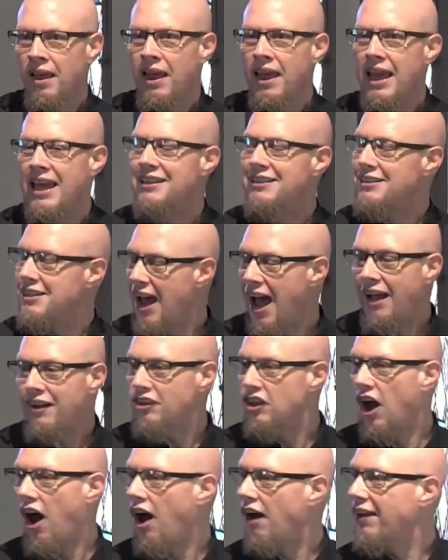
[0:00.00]
he's
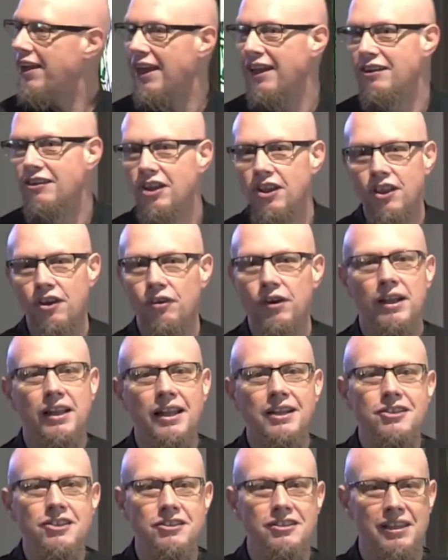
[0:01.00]
not talking to the
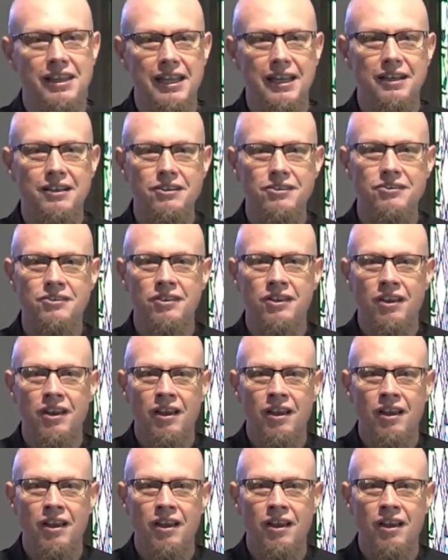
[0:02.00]
religious leaders.